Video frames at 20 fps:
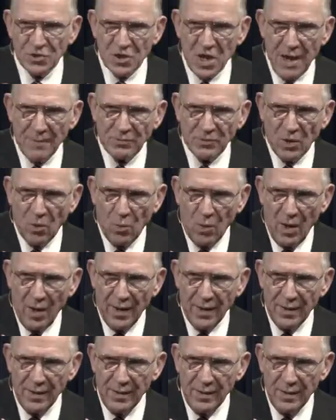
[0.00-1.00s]
chapter
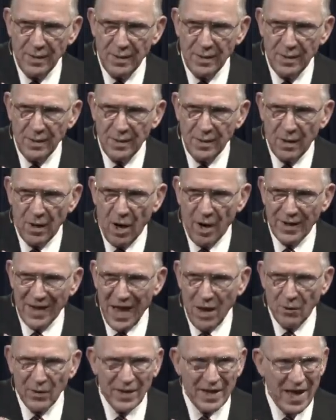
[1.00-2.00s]
1 are
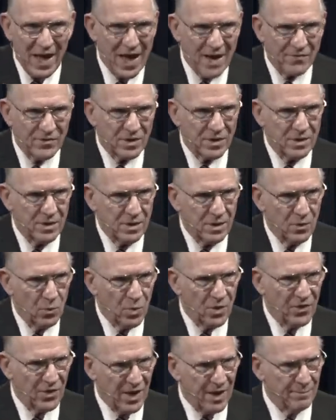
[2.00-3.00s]
now in heaven
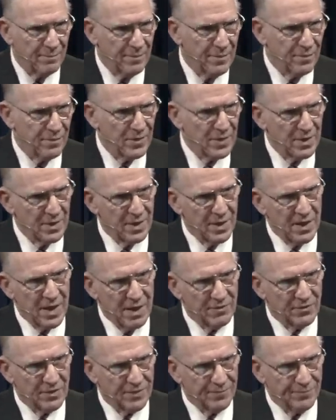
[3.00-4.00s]
with him in
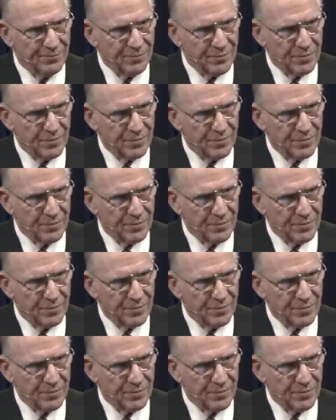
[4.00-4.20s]
heaven.